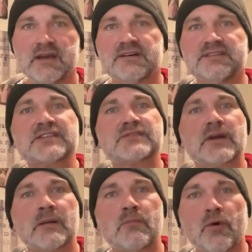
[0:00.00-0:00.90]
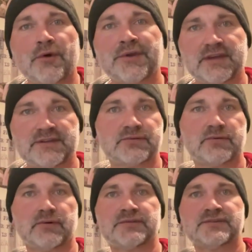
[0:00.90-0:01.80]
And that's what I'm working
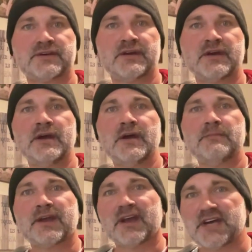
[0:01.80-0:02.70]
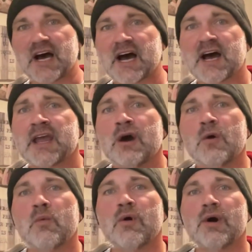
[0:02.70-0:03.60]
towards, because I
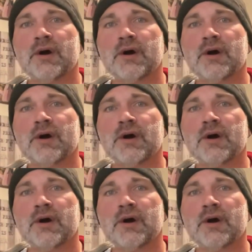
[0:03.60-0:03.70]
want